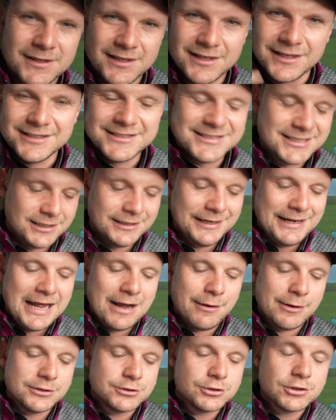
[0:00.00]
until
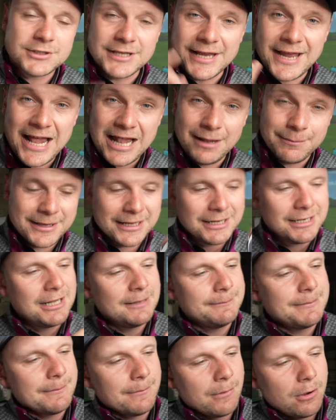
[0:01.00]
now. It's just to help get a little
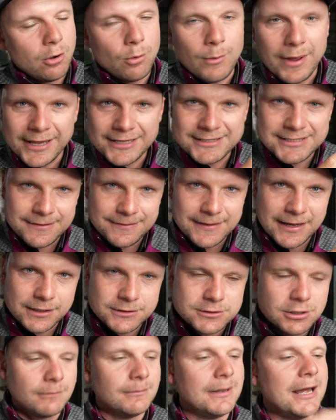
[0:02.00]
bit more weight in that
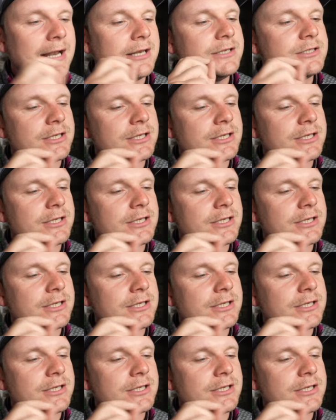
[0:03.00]
top line.